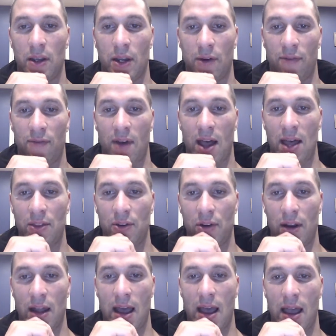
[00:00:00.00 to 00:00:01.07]
Your father
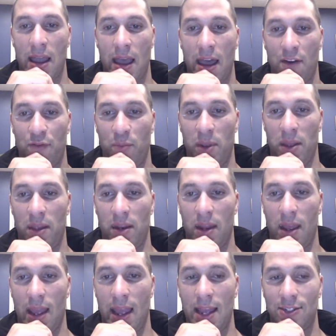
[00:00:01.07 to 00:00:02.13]
and I have been
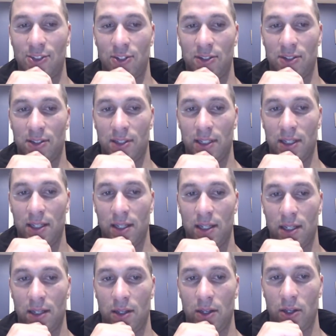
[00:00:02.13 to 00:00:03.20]
anxiously
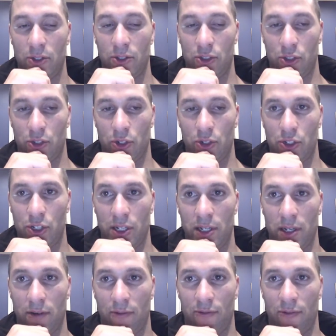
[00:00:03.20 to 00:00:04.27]

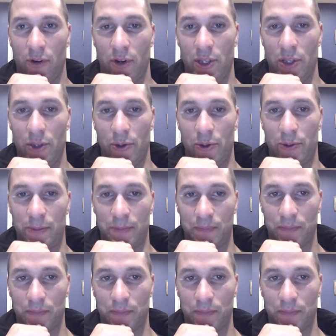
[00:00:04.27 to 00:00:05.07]
searching for you."